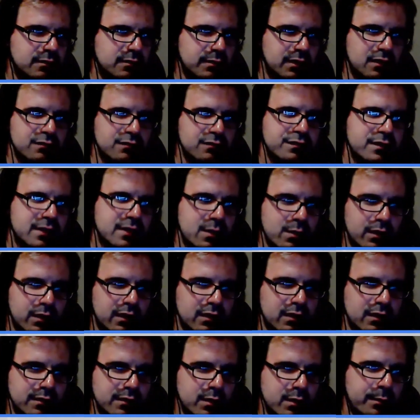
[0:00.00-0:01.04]
But I don't think they
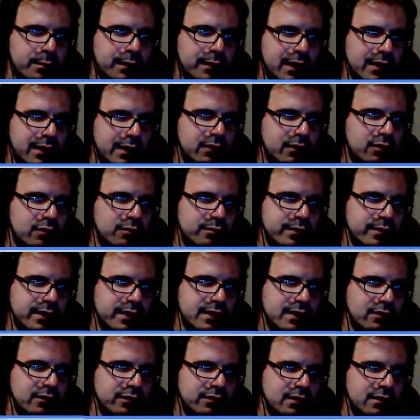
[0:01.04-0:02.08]
were planning on
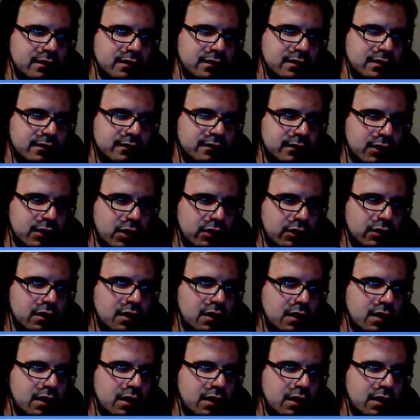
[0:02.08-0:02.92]
being on it this long,